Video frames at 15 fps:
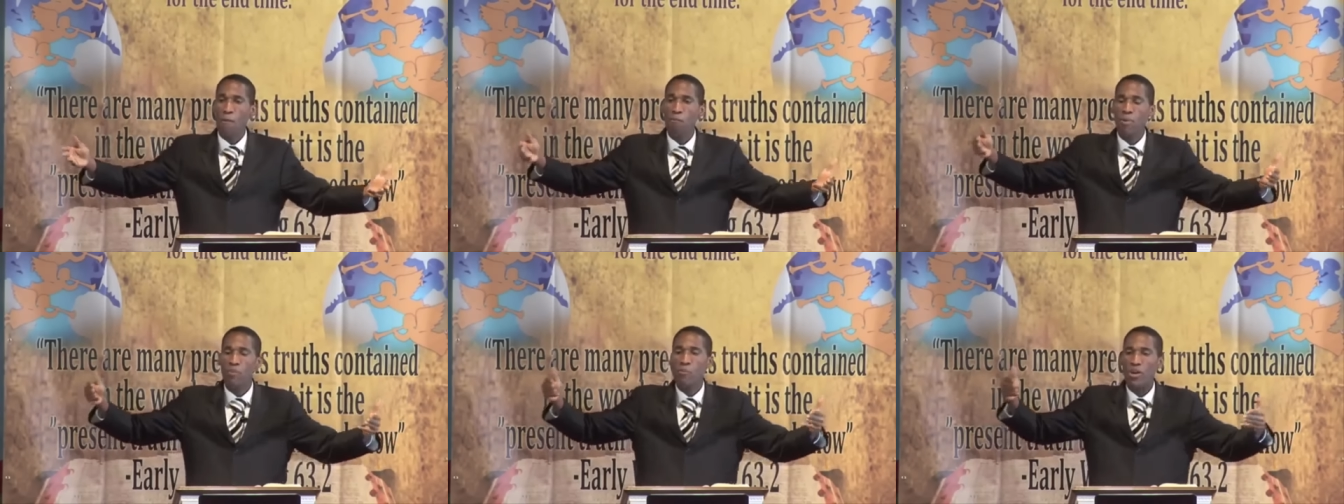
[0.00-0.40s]

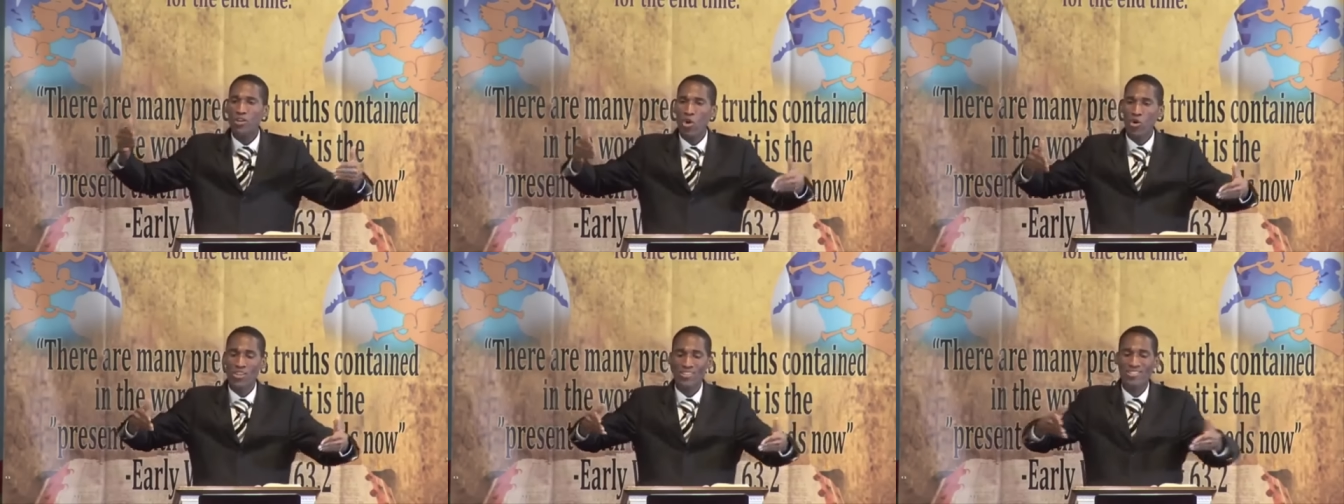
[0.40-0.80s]
But, but
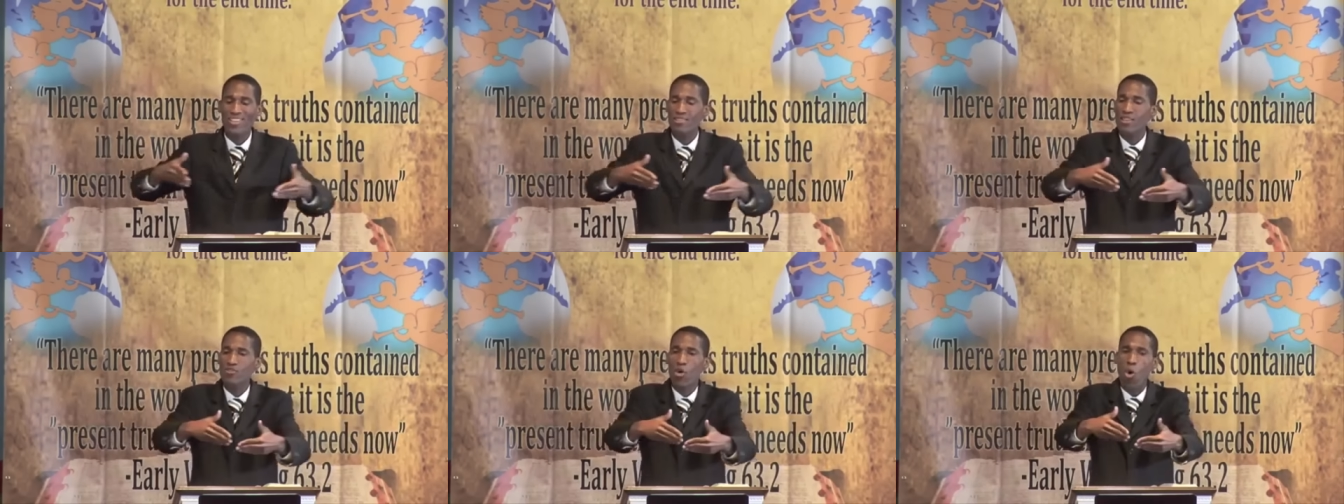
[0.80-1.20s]
notice,
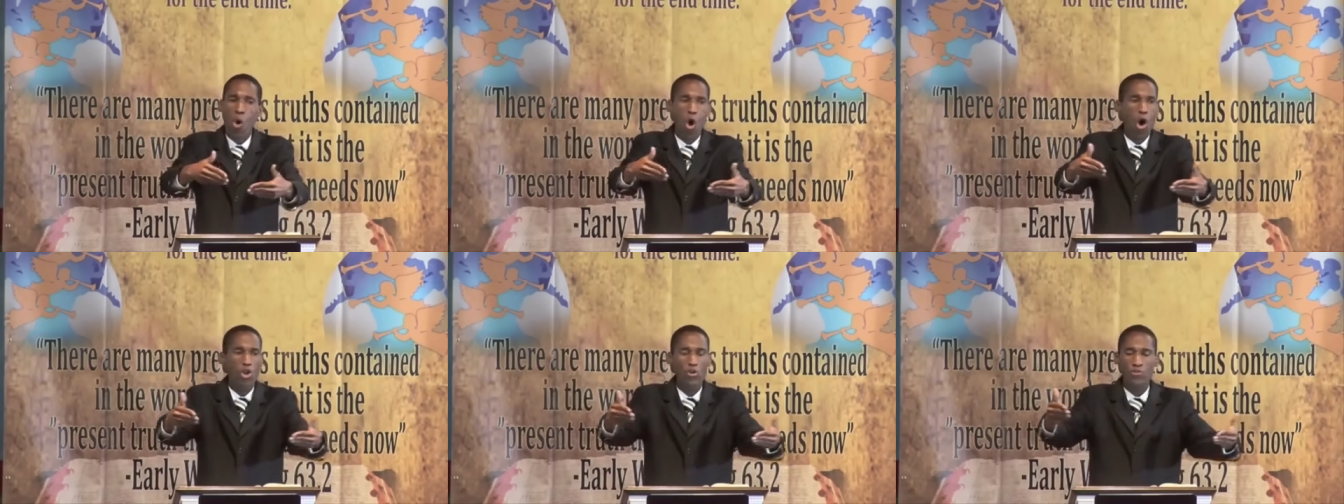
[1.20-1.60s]
this is
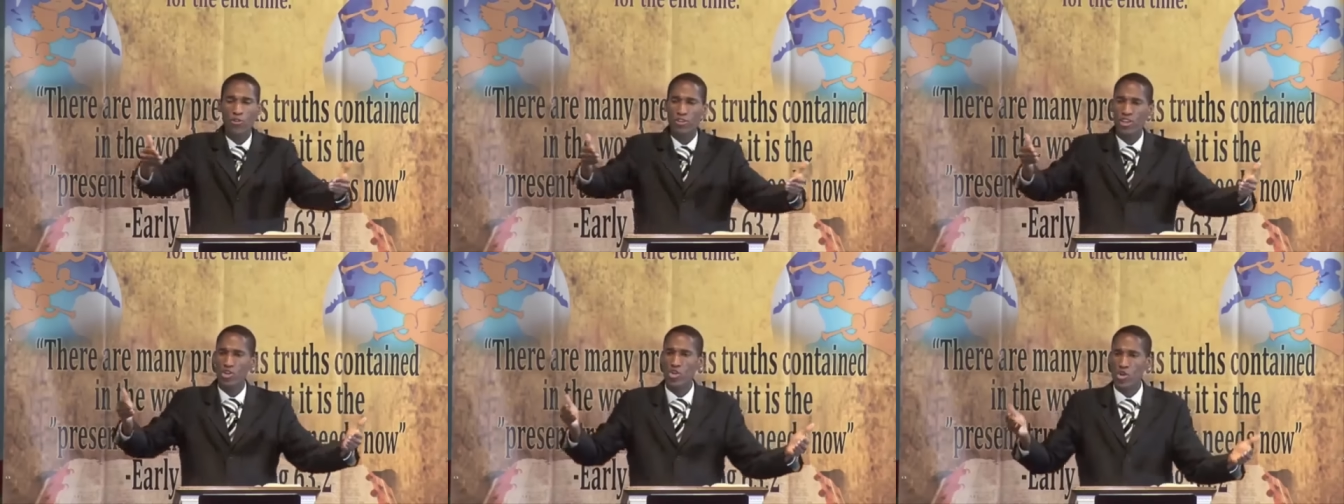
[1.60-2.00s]
all
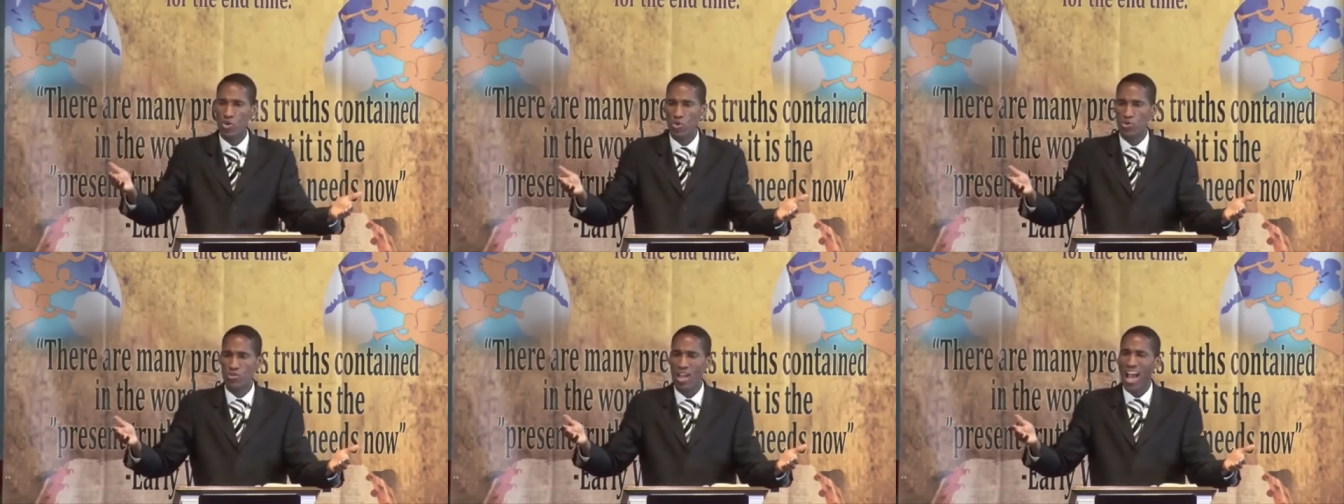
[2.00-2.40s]
over the
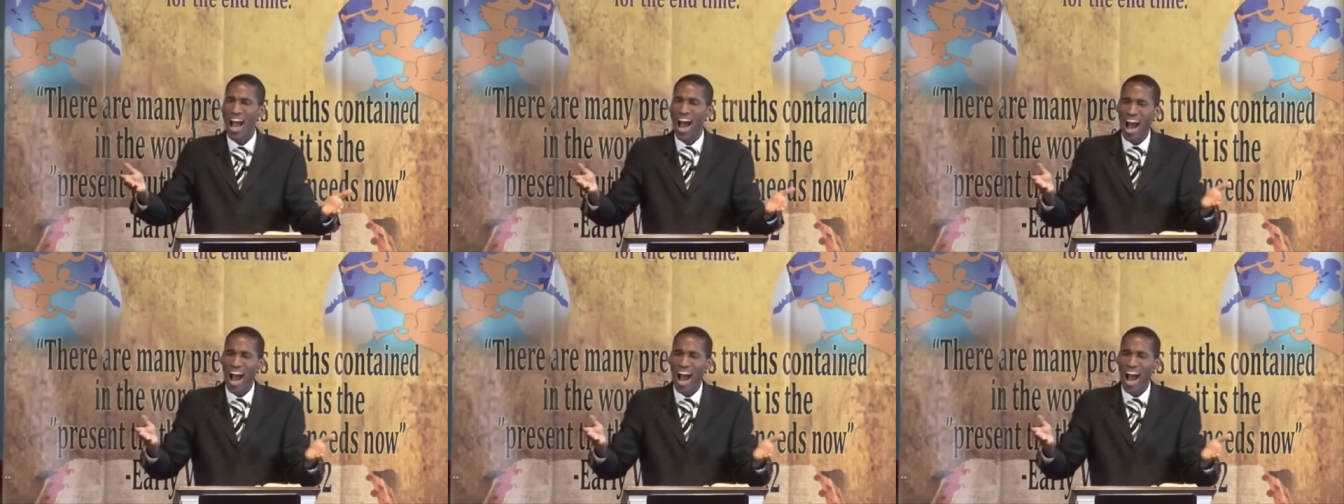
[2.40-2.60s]
news.